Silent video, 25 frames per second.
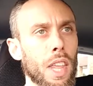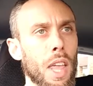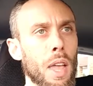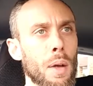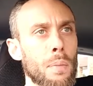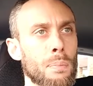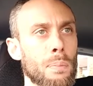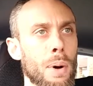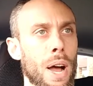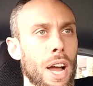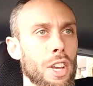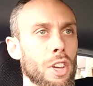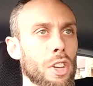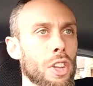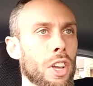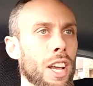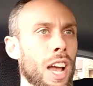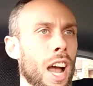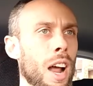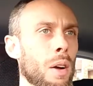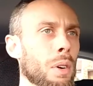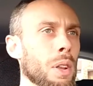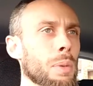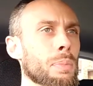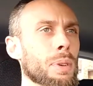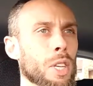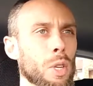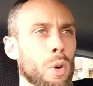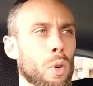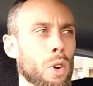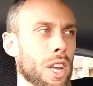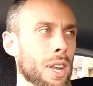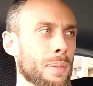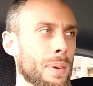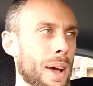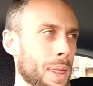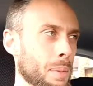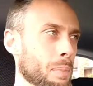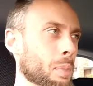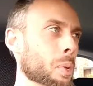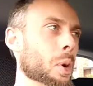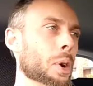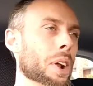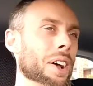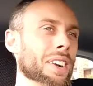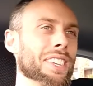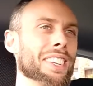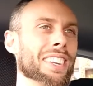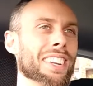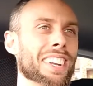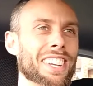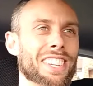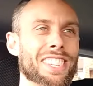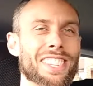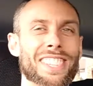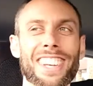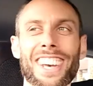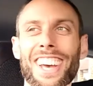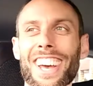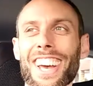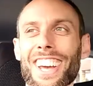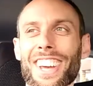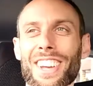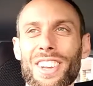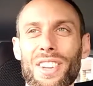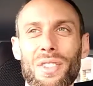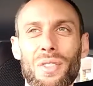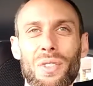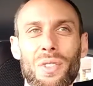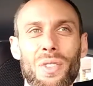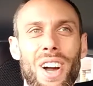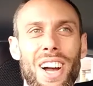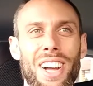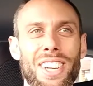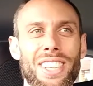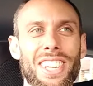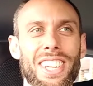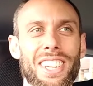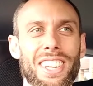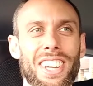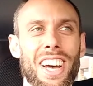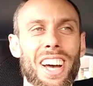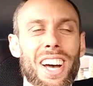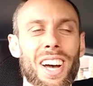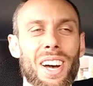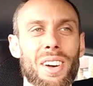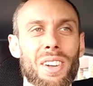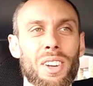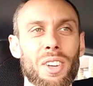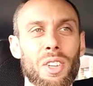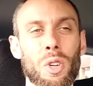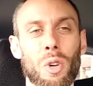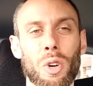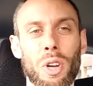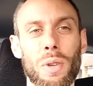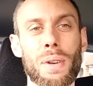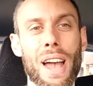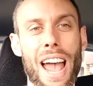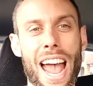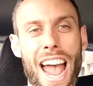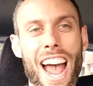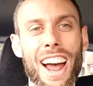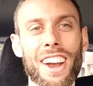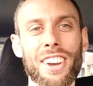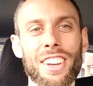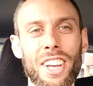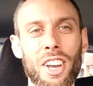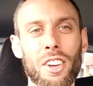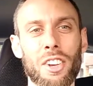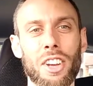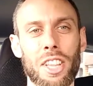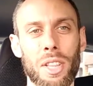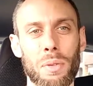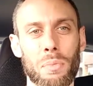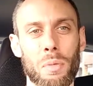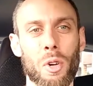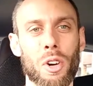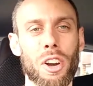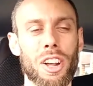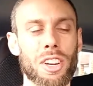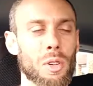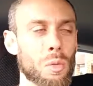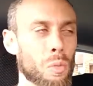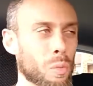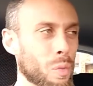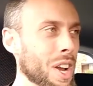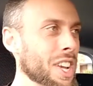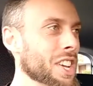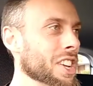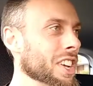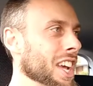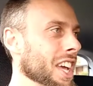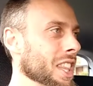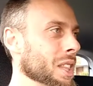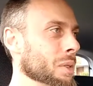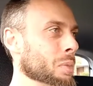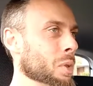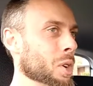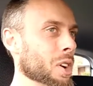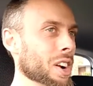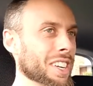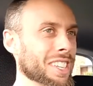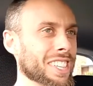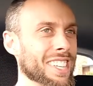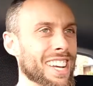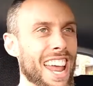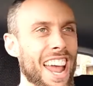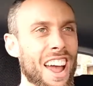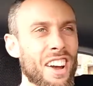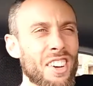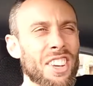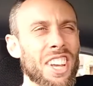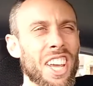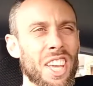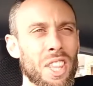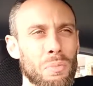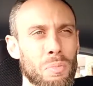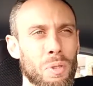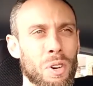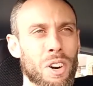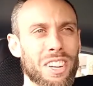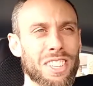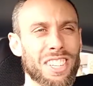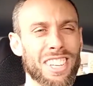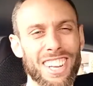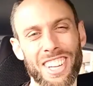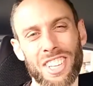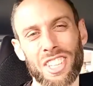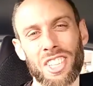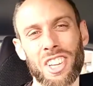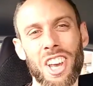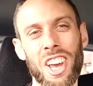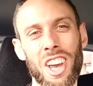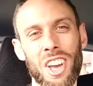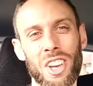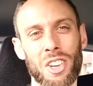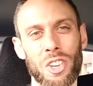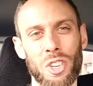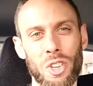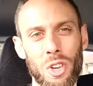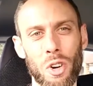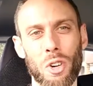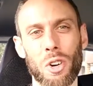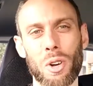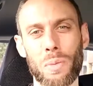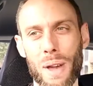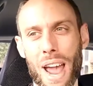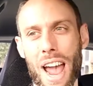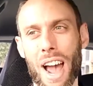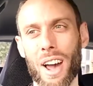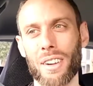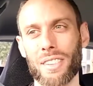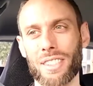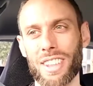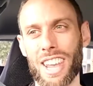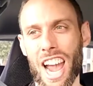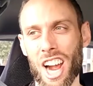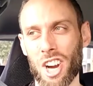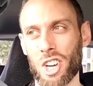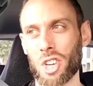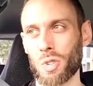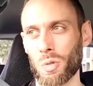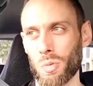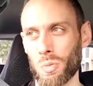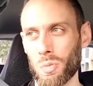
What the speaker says: But you can't really be talking about the product unless you are talking about how you get the product and when you get the product and how you get the product, unless you talk about the actual